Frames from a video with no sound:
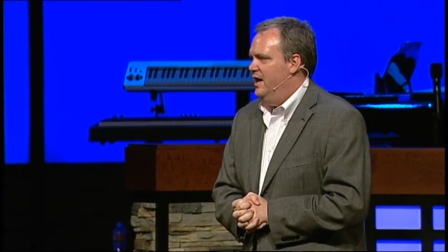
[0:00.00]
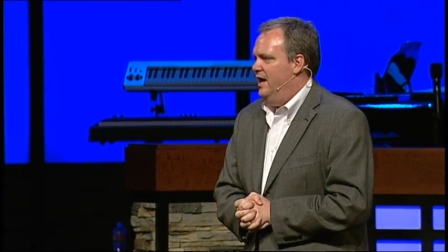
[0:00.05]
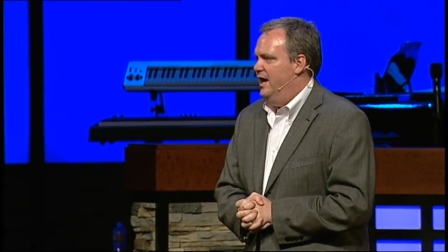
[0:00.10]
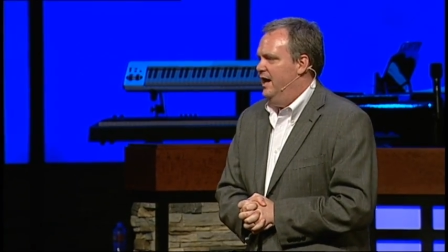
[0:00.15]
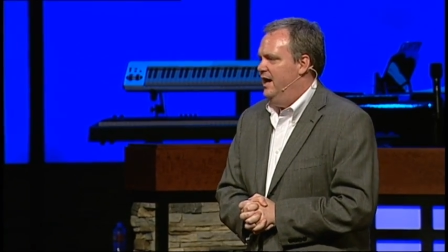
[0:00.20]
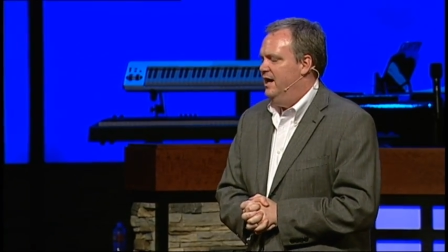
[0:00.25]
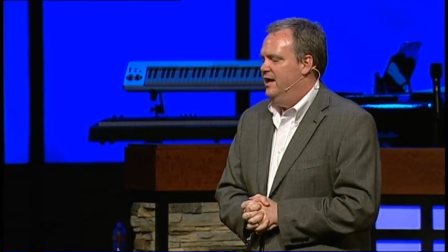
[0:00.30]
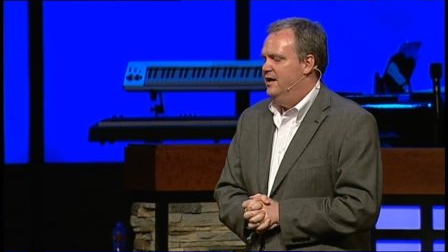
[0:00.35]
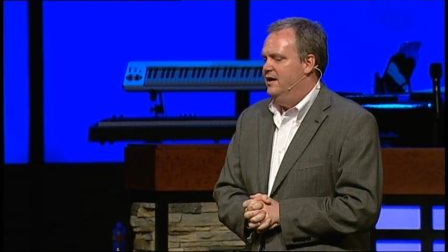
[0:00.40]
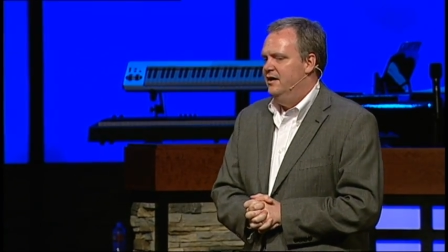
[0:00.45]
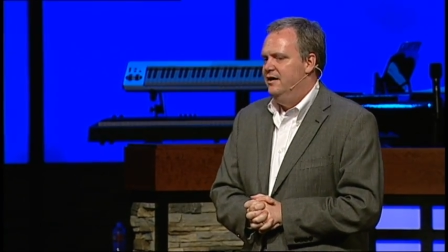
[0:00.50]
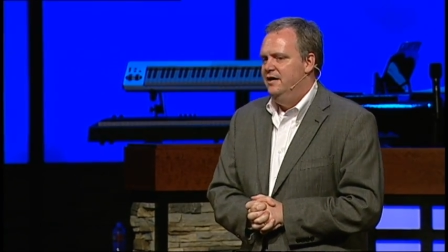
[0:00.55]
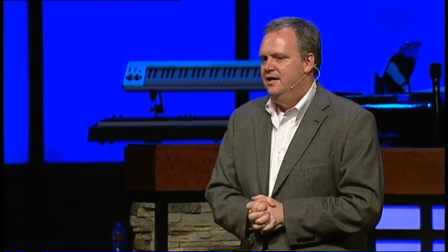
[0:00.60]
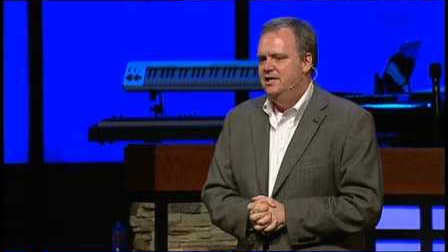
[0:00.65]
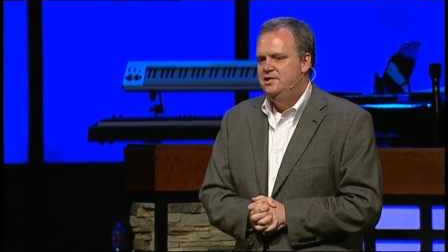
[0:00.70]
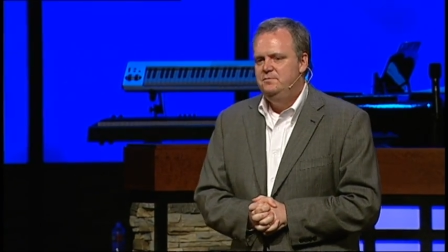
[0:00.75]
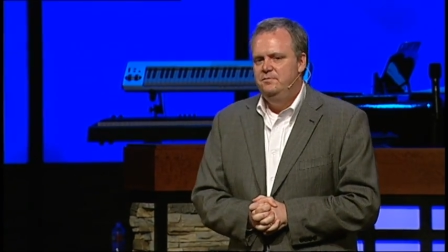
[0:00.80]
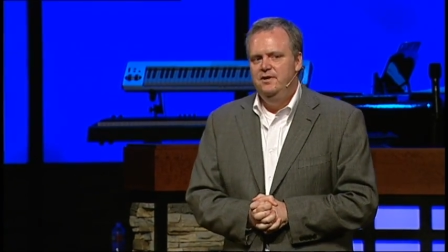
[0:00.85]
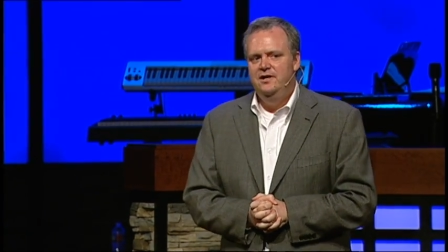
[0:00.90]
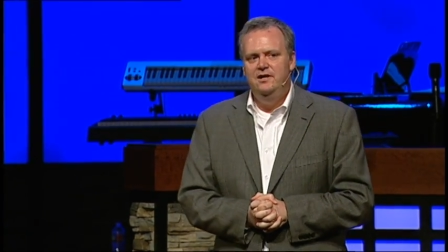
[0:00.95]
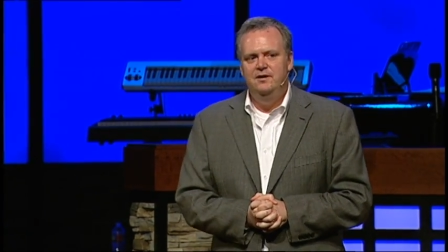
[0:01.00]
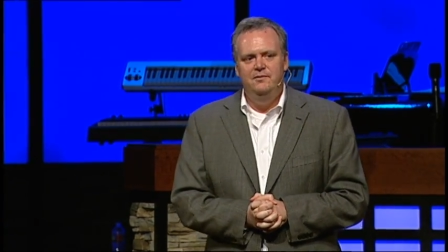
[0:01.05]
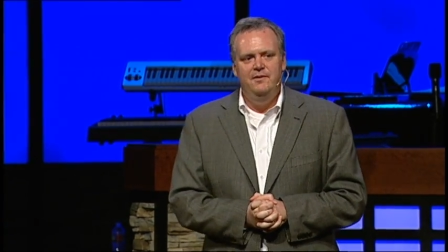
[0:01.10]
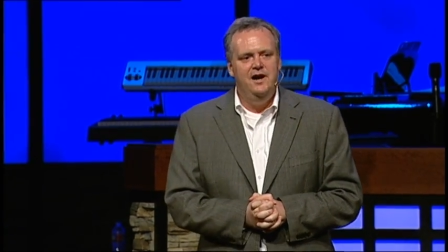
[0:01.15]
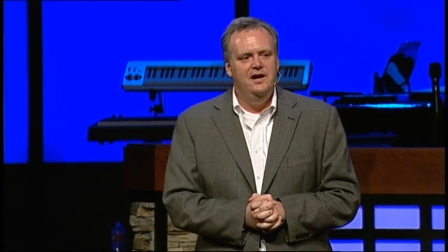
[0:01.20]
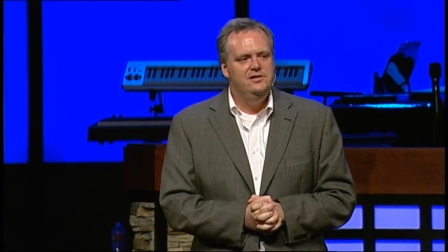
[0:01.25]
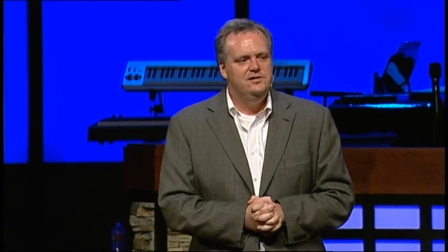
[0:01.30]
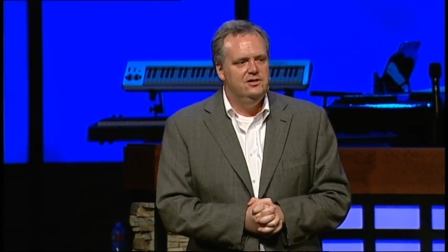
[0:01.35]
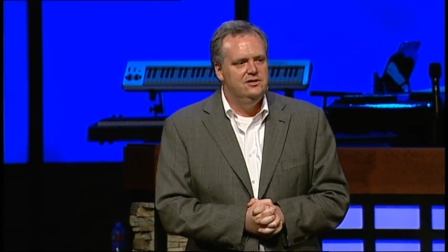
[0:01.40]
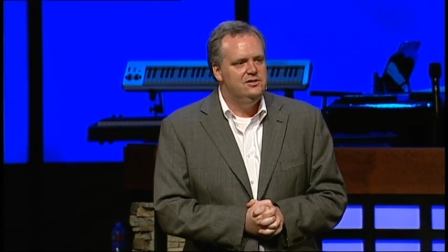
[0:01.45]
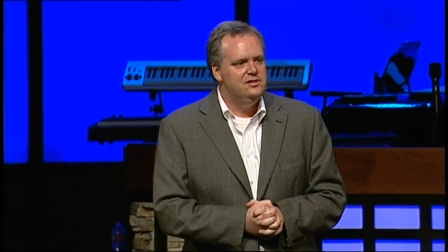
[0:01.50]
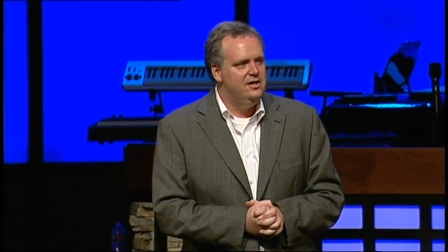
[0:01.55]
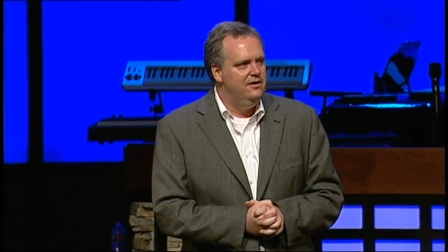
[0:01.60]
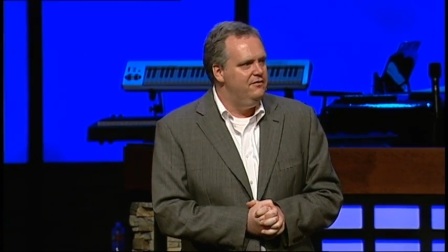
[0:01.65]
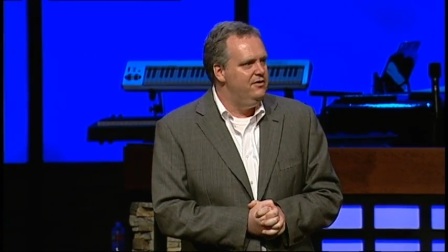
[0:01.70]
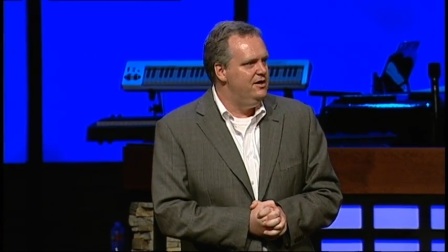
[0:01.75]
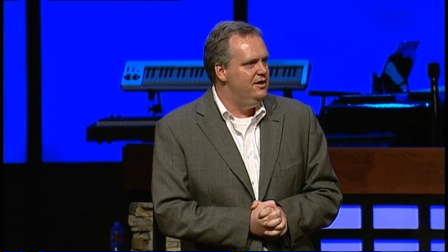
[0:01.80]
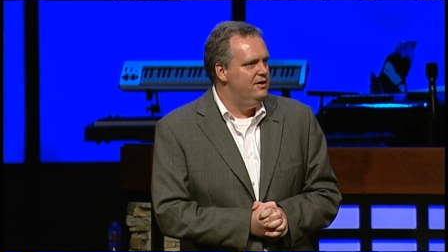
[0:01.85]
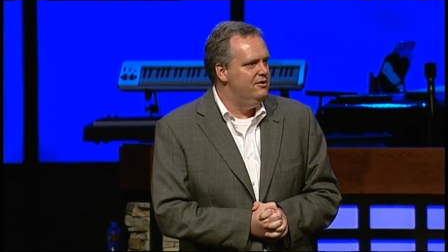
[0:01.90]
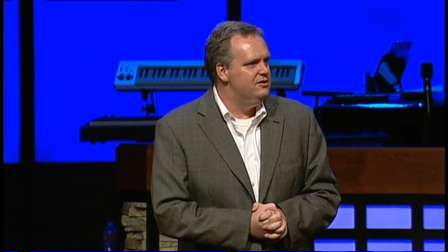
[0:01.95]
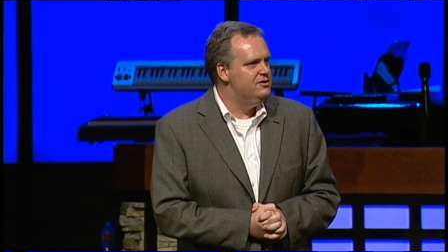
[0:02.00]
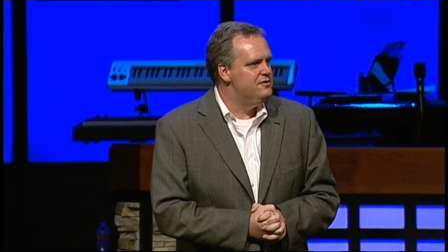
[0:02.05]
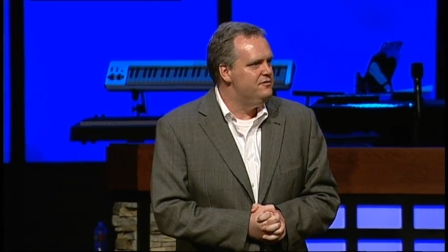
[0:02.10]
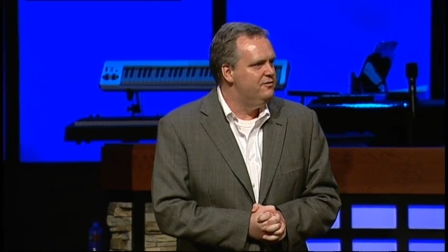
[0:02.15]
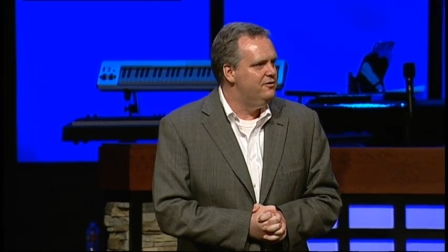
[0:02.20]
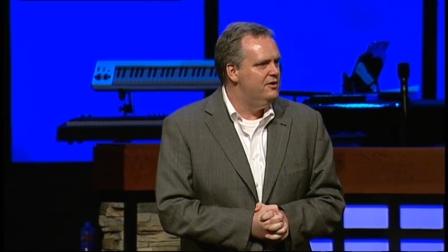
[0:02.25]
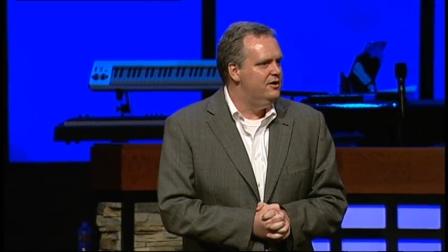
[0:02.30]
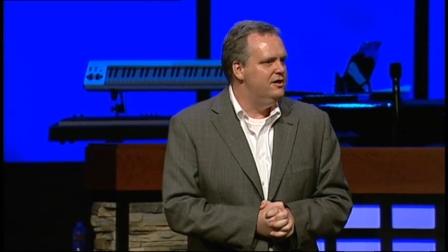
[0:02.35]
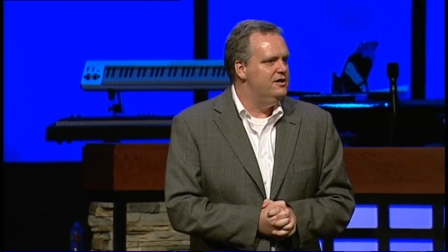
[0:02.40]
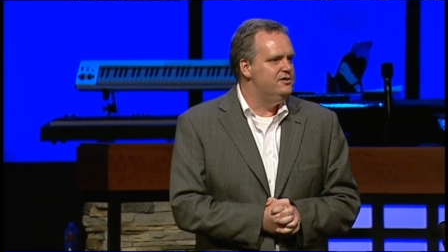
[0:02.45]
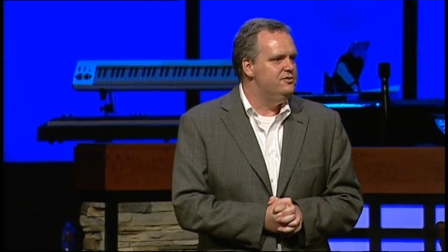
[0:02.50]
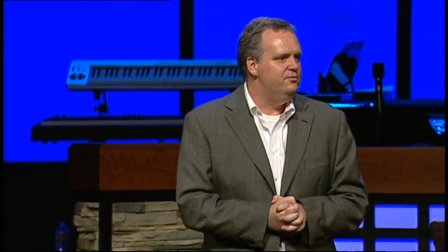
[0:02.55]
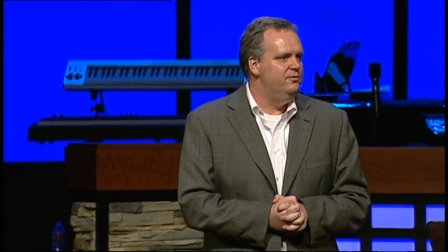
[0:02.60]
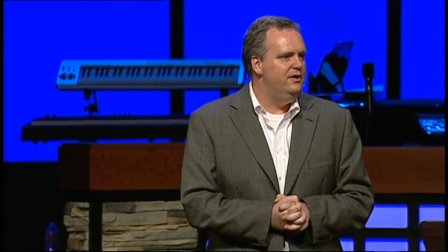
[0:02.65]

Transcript: and uh, it's been an amazing seven years for us.